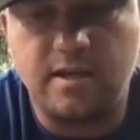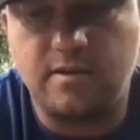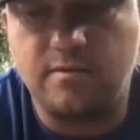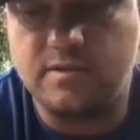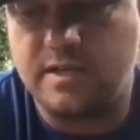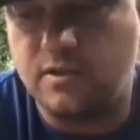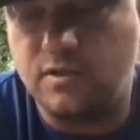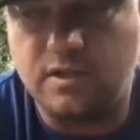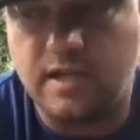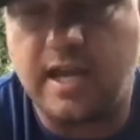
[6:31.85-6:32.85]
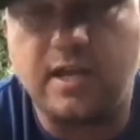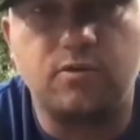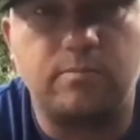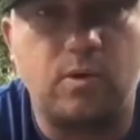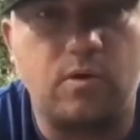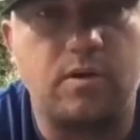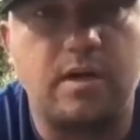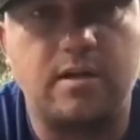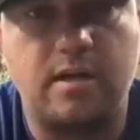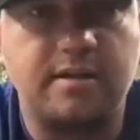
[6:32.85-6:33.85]
and he was like, you need to handle more
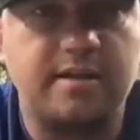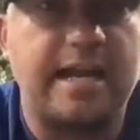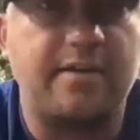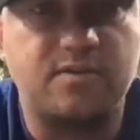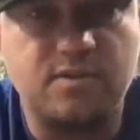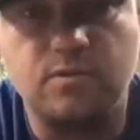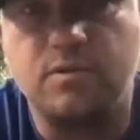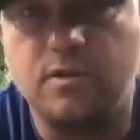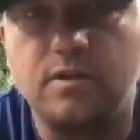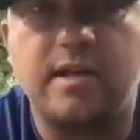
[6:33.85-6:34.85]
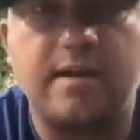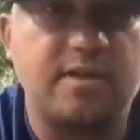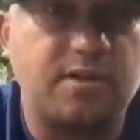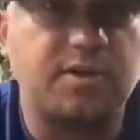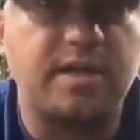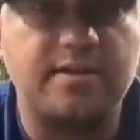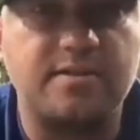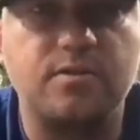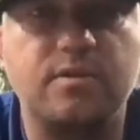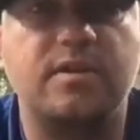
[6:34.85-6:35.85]
and get out of the suit. You need to have younger guys
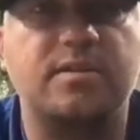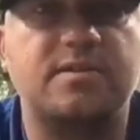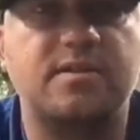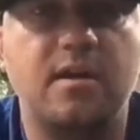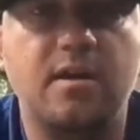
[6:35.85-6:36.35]
do this.